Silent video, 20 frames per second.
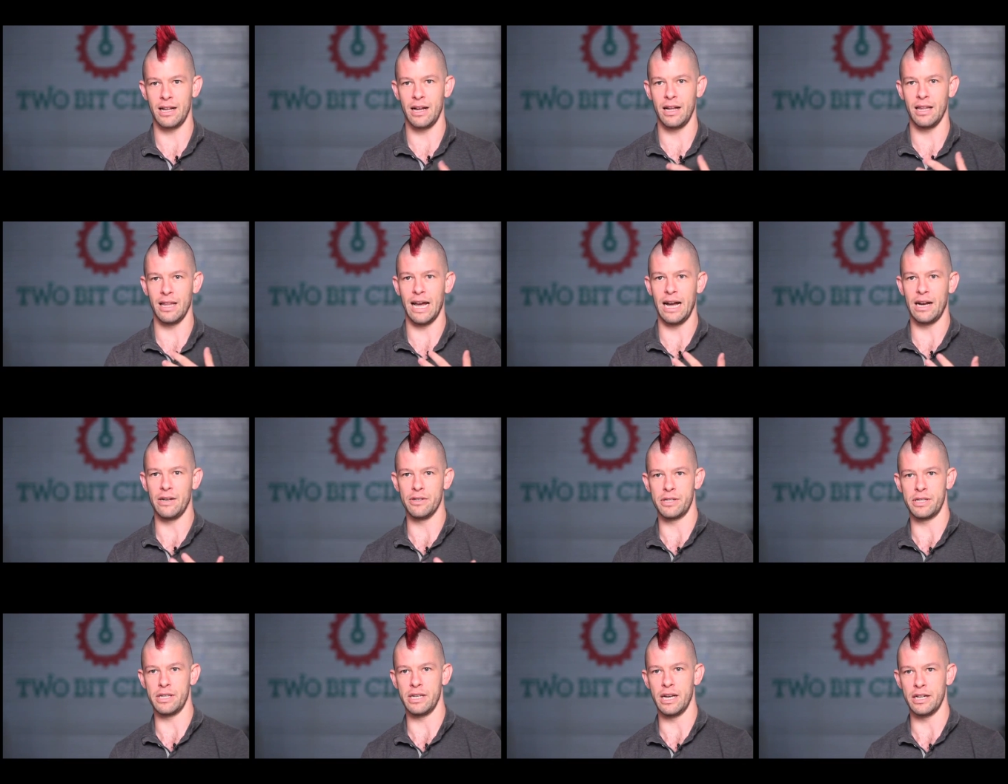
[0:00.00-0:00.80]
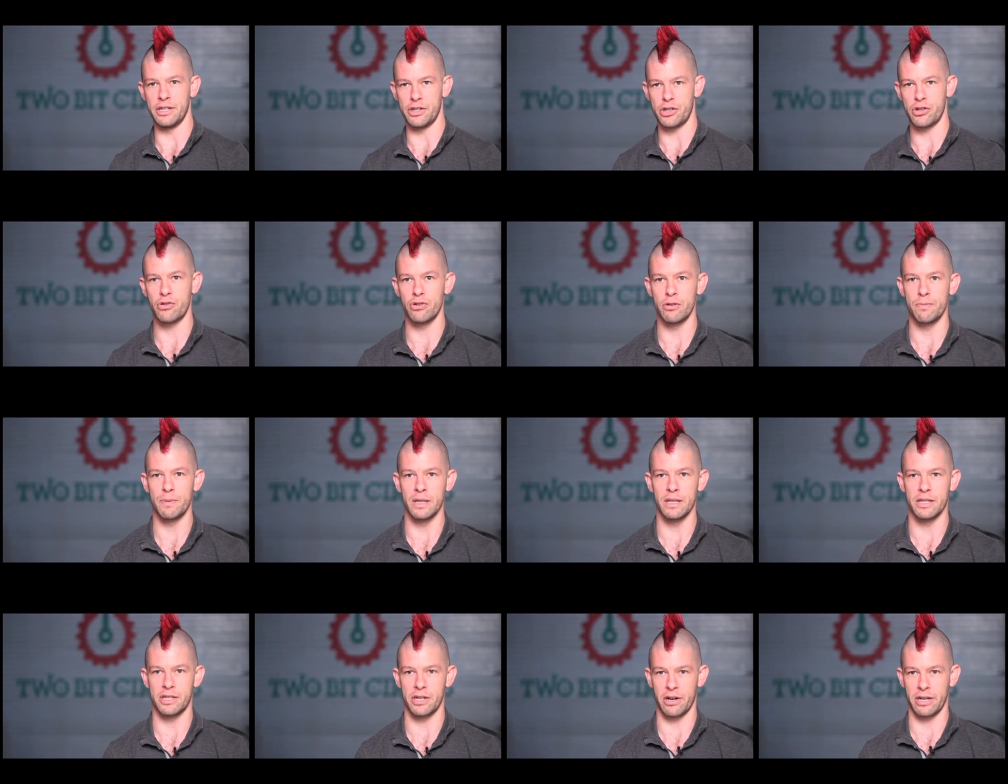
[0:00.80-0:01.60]
allows the
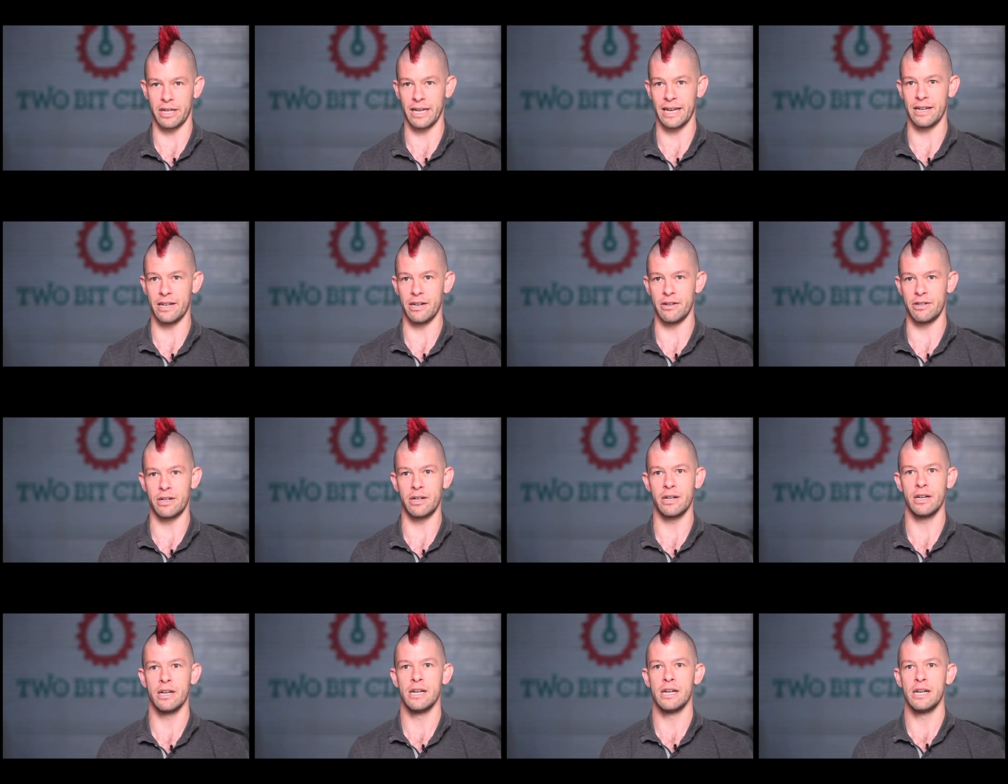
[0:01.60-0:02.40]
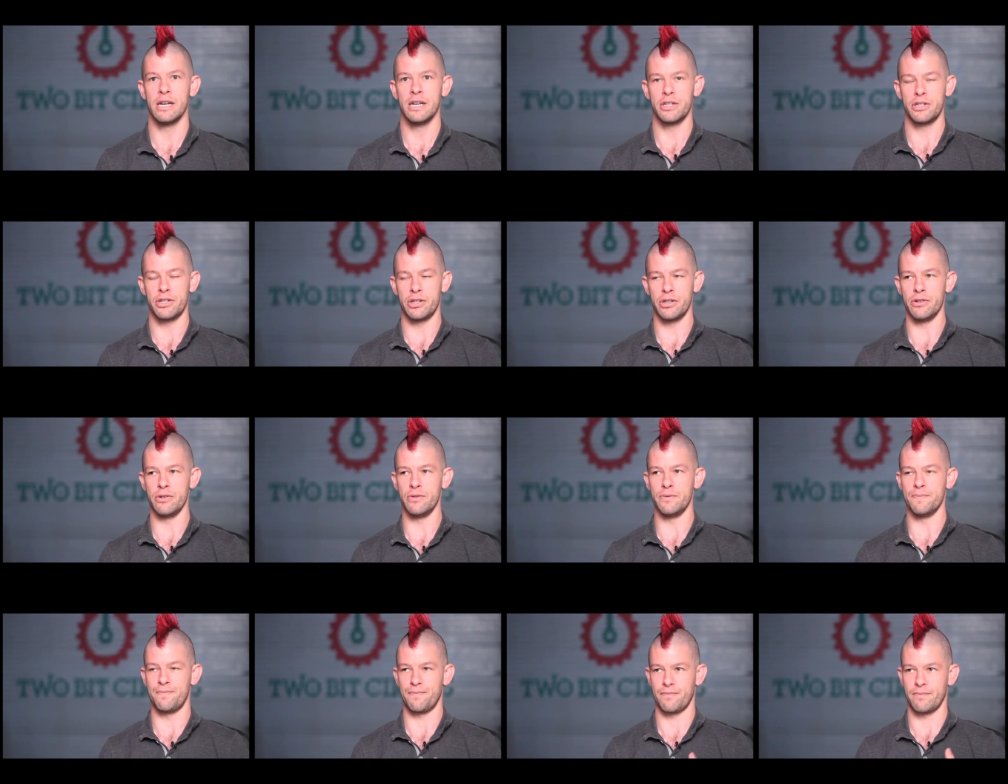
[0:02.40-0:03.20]
unscrupulous arcade owner
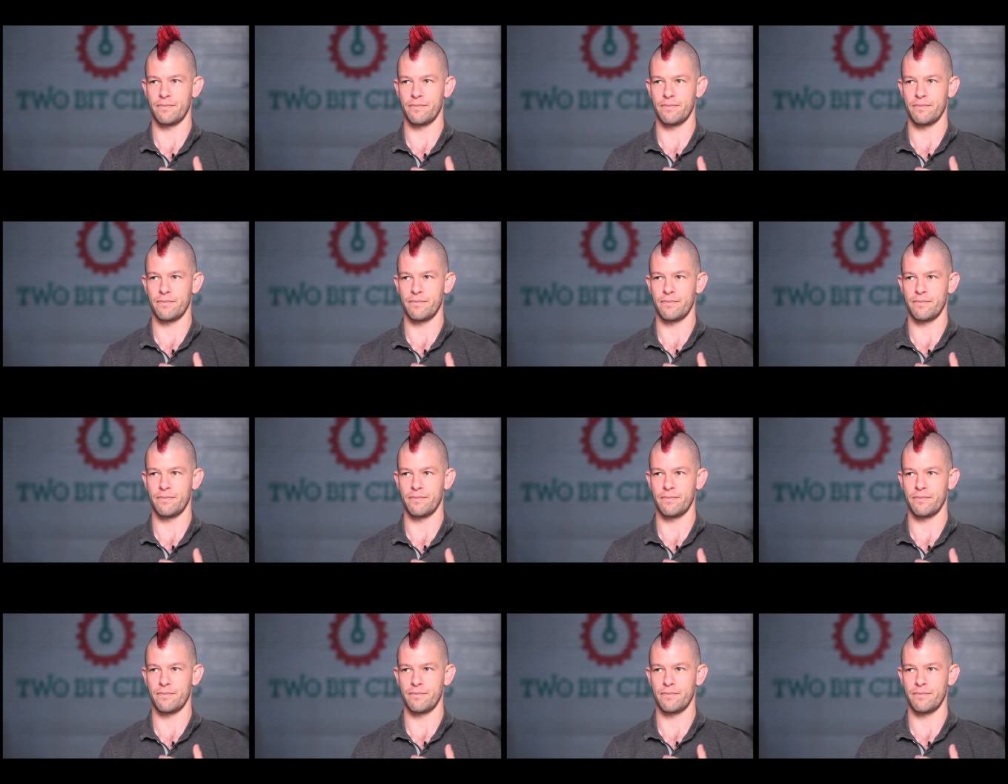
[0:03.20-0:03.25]
to